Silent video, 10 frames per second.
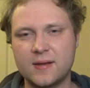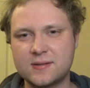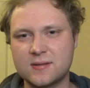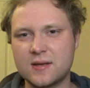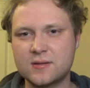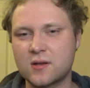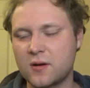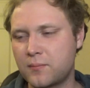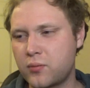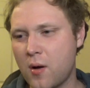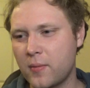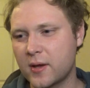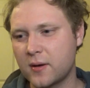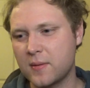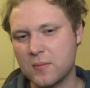It's probably
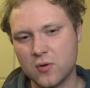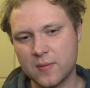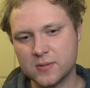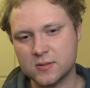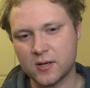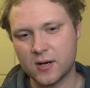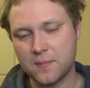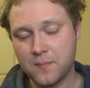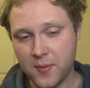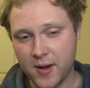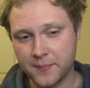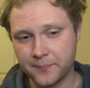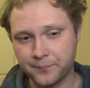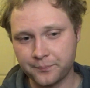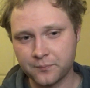gonna be more episodic, but
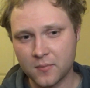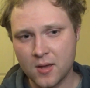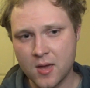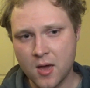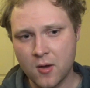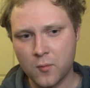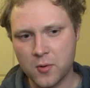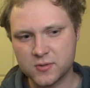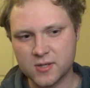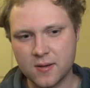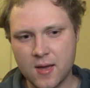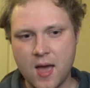we will see.